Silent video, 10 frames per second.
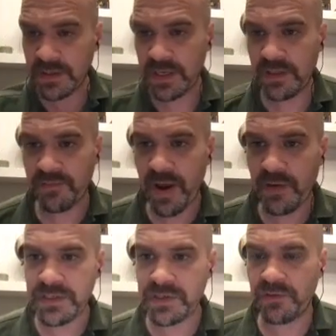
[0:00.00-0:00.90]
The
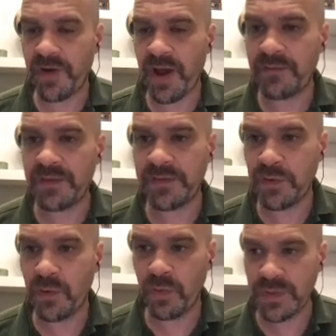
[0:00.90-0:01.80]
virus survived, even
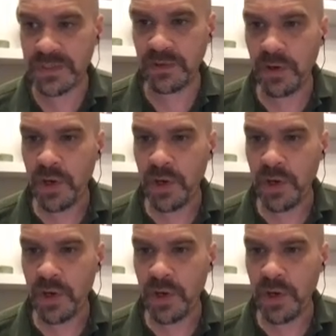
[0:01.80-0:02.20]
though it wasn't